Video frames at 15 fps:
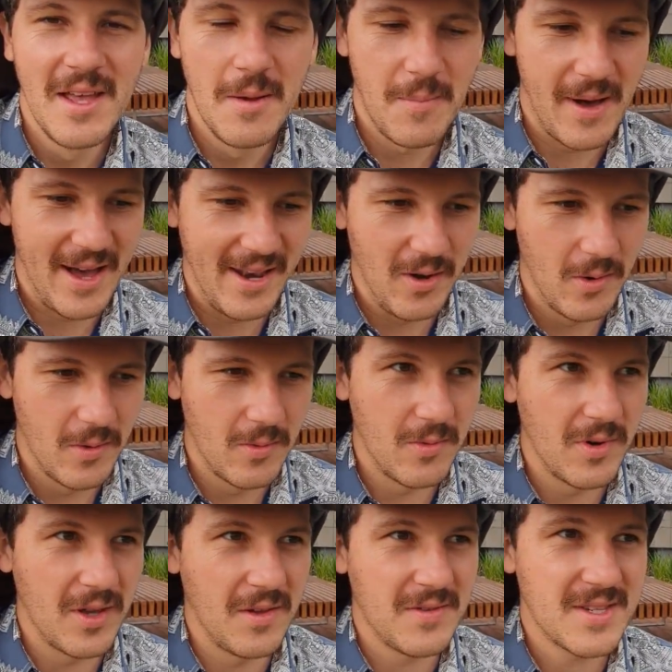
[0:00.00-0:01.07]
But
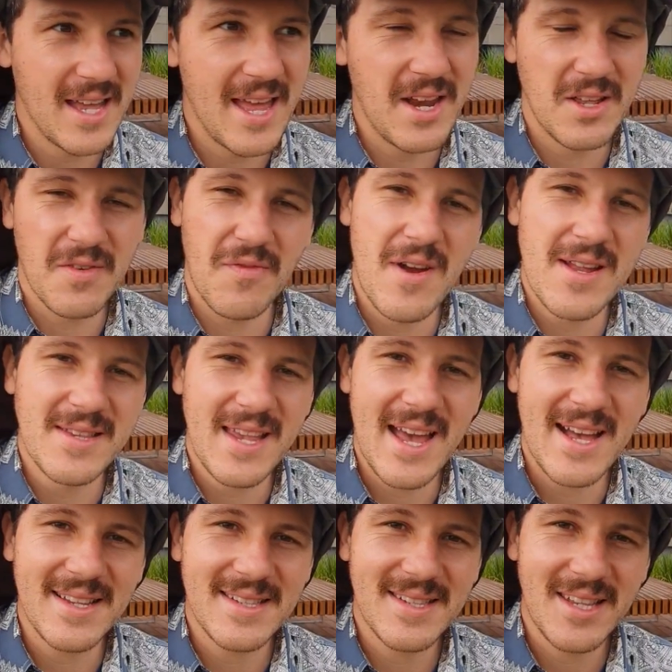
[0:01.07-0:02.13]
we stayed at a friend's
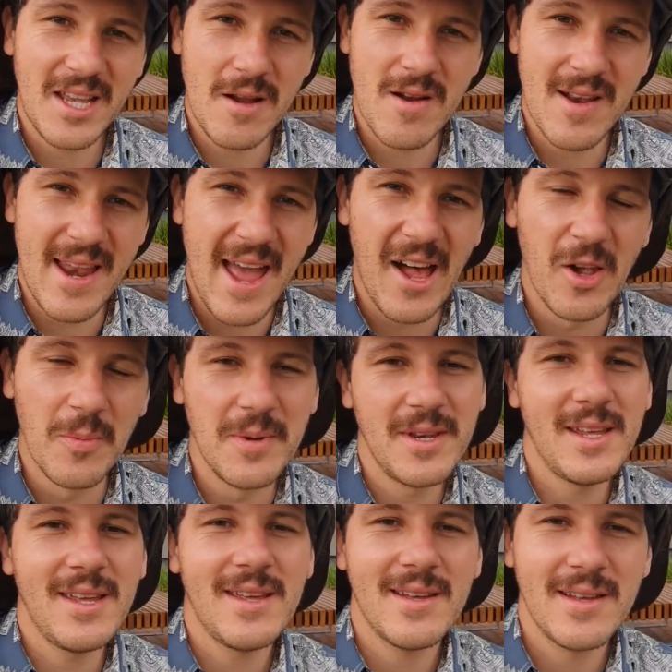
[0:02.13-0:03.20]
house here in
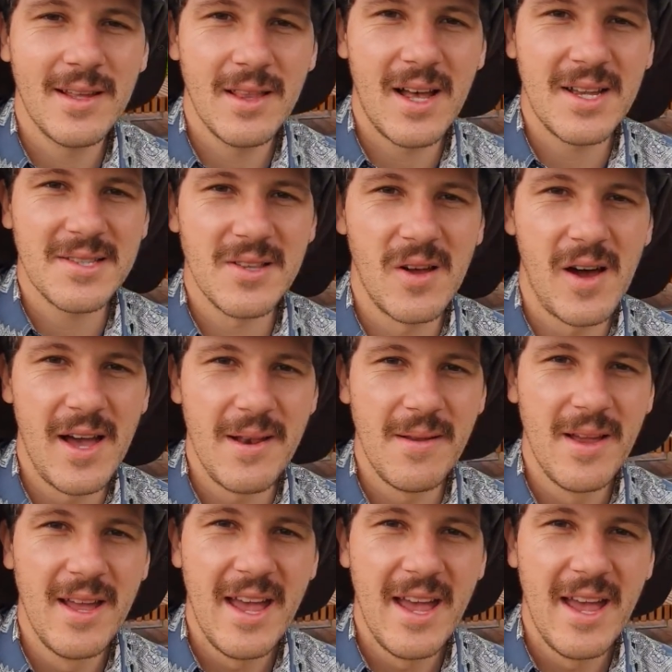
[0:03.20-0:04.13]
Albany last night,